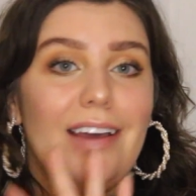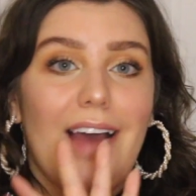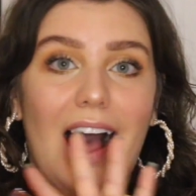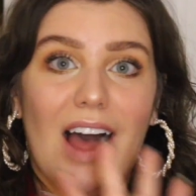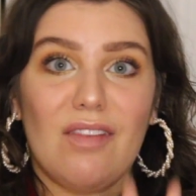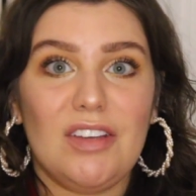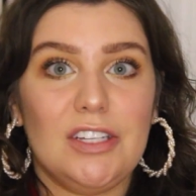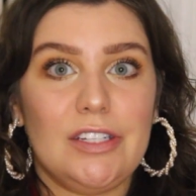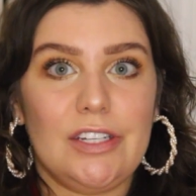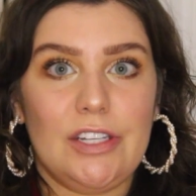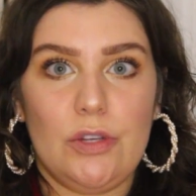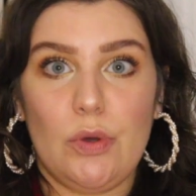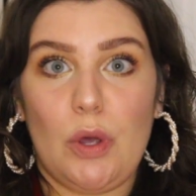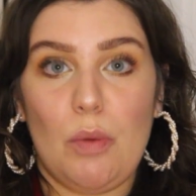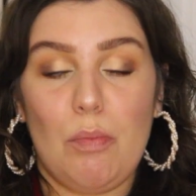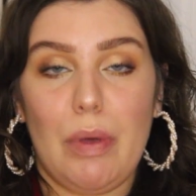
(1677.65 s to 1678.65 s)
Obviously
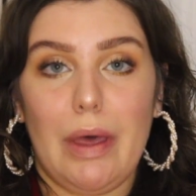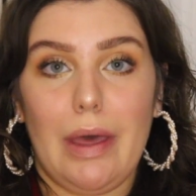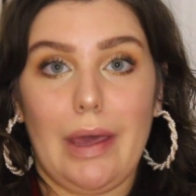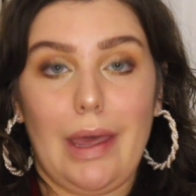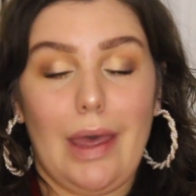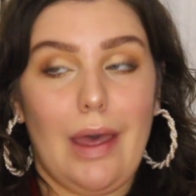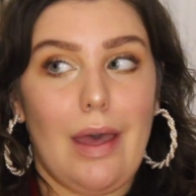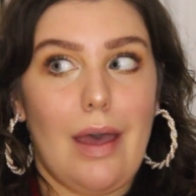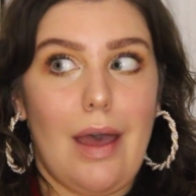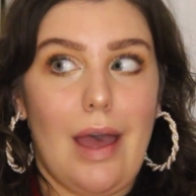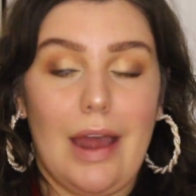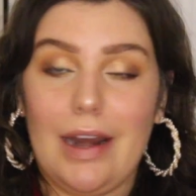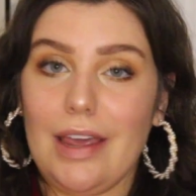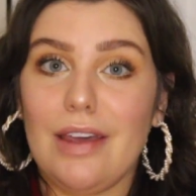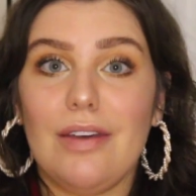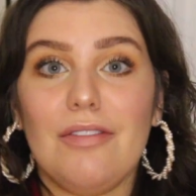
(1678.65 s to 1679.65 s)
you can pick
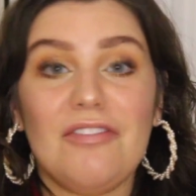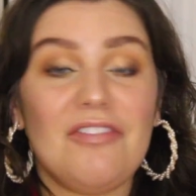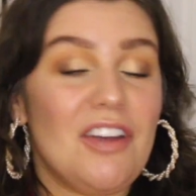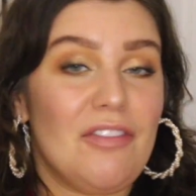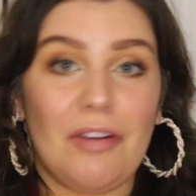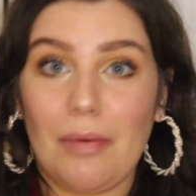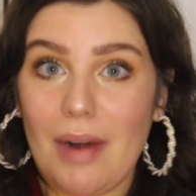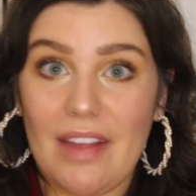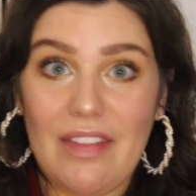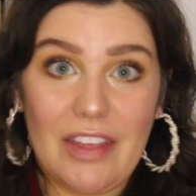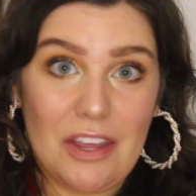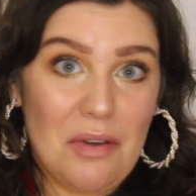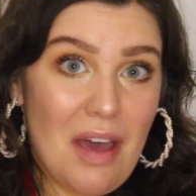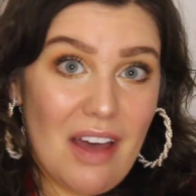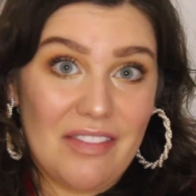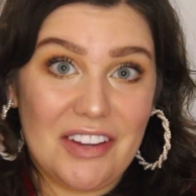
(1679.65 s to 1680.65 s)
any favorite red that
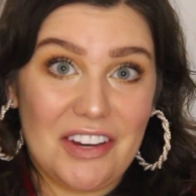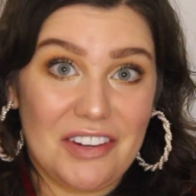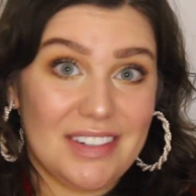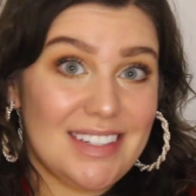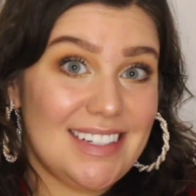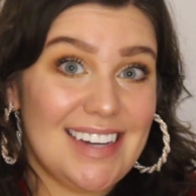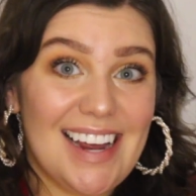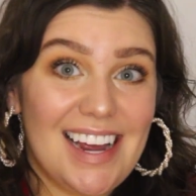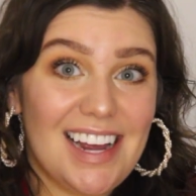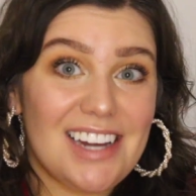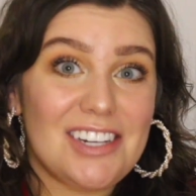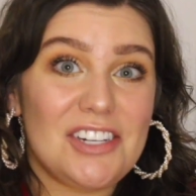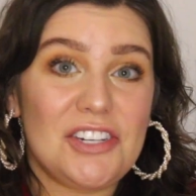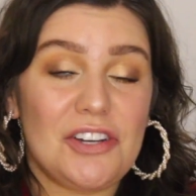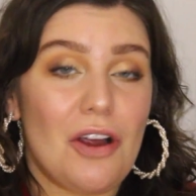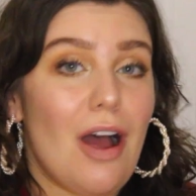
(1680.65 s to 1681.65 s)
you have in your
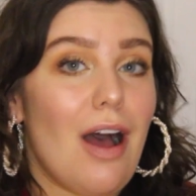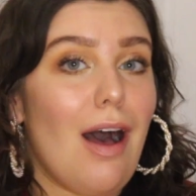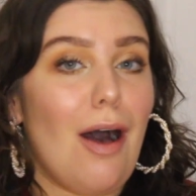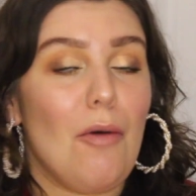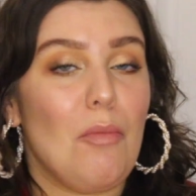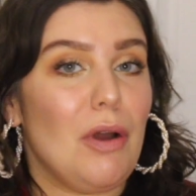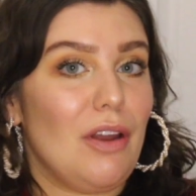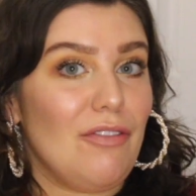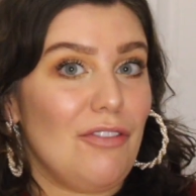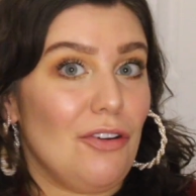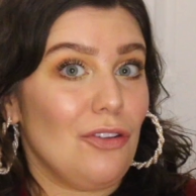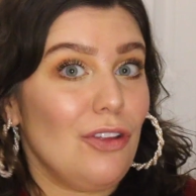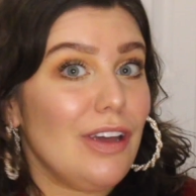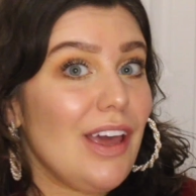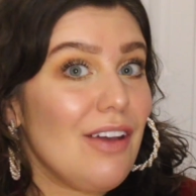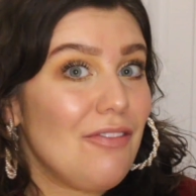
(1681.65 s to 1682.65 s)
stash, but if
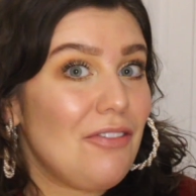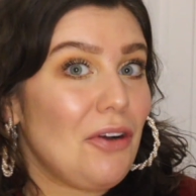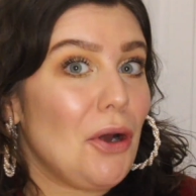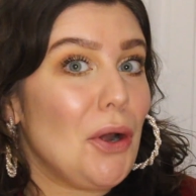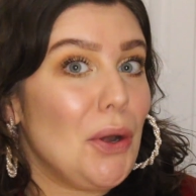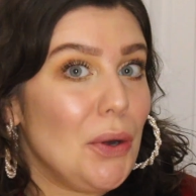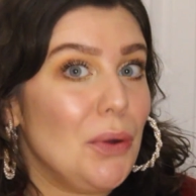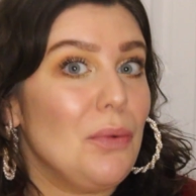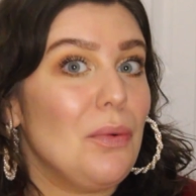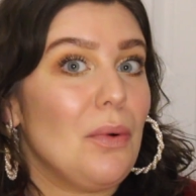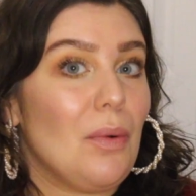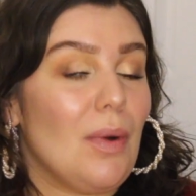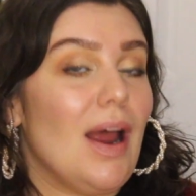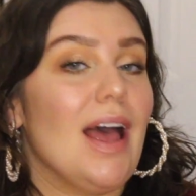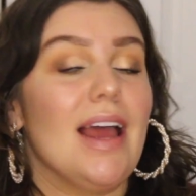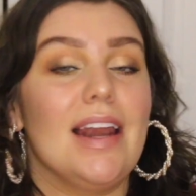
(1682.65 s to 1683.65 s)
looking for a new
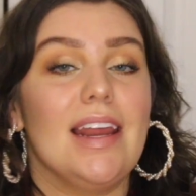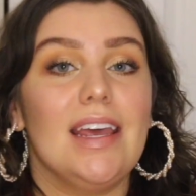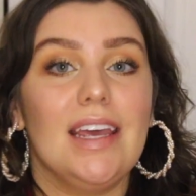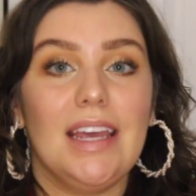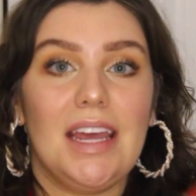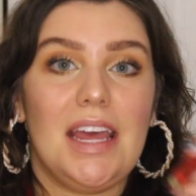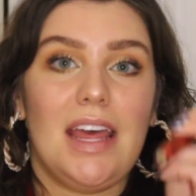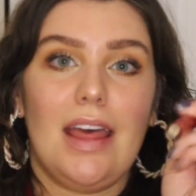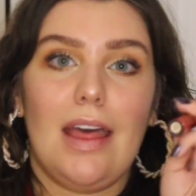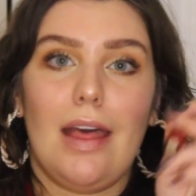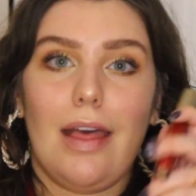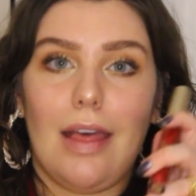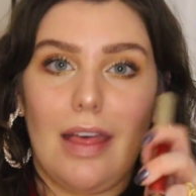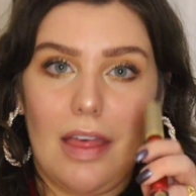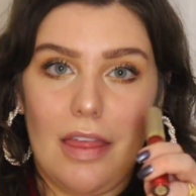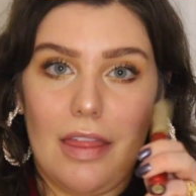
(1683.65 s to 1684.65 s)
red,
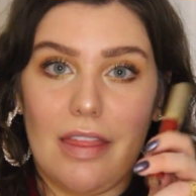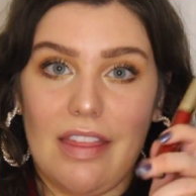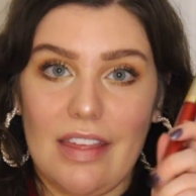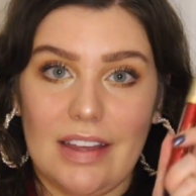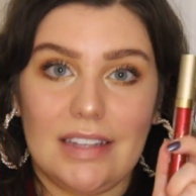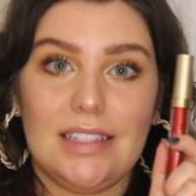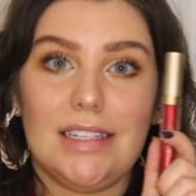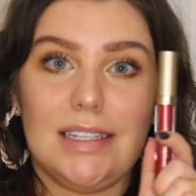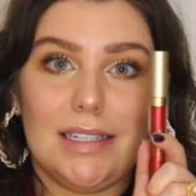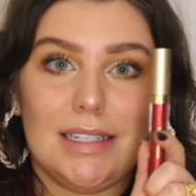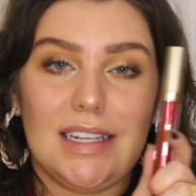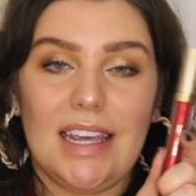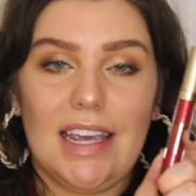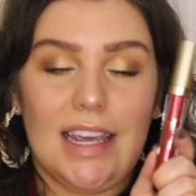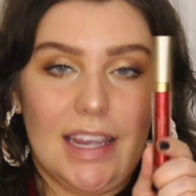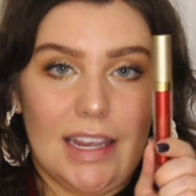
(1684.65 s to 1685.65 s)
this
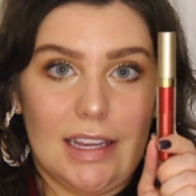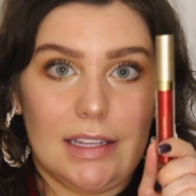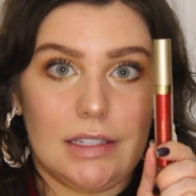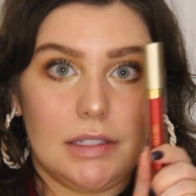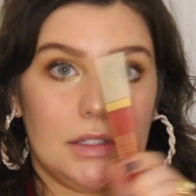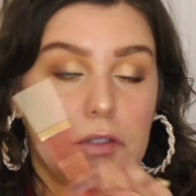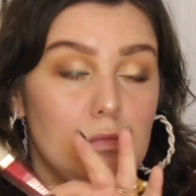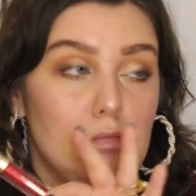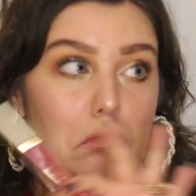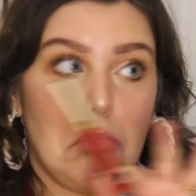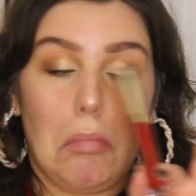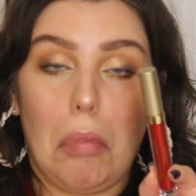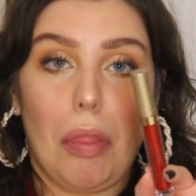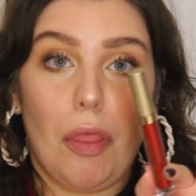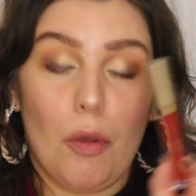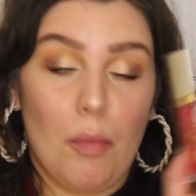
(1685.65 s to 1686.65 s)
is
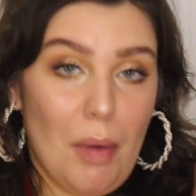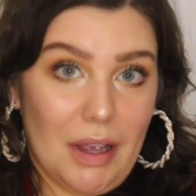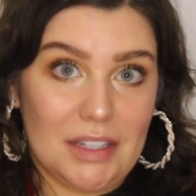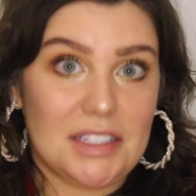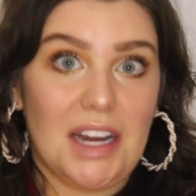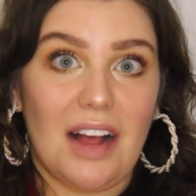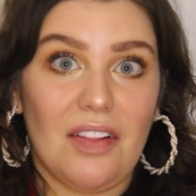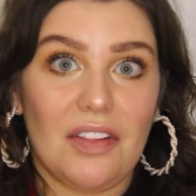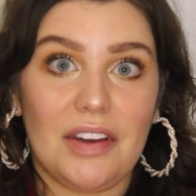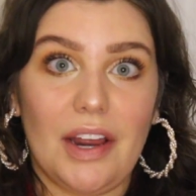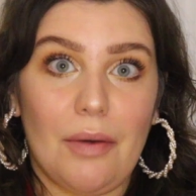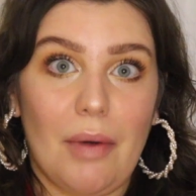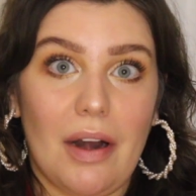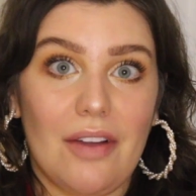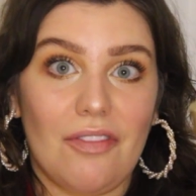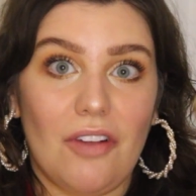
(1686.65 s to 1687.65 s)
the best holiday
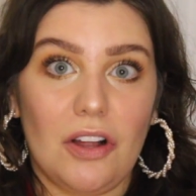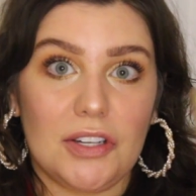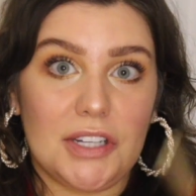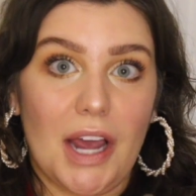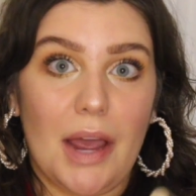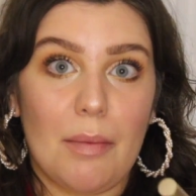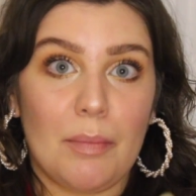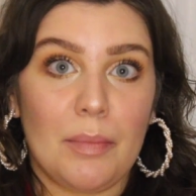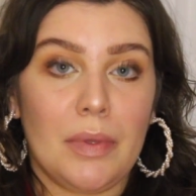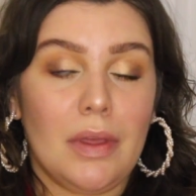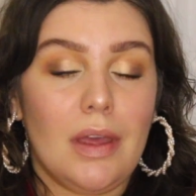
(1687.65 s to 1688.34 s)
red of all time.